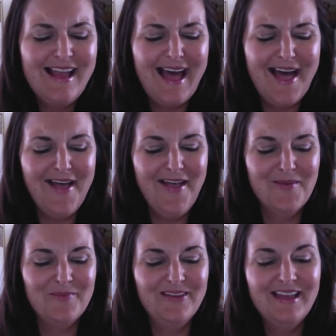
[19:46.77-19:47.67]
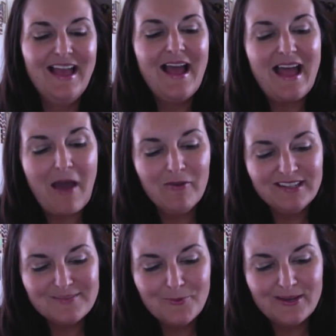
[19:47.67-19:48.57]
I
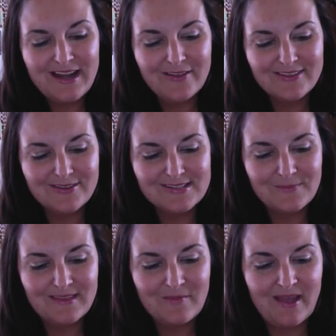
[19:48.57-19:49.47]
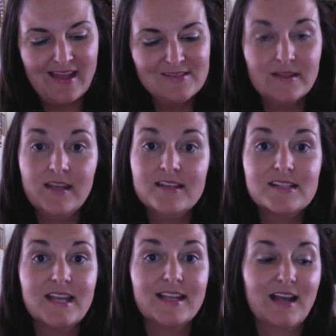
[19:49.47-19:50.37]
want to point out though something. My husband,
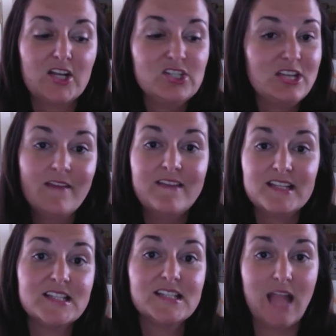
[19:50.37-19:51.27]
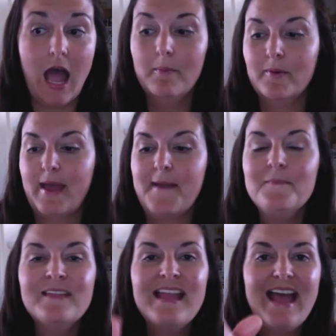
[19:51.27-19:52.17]
he's like a shaving snob, okay?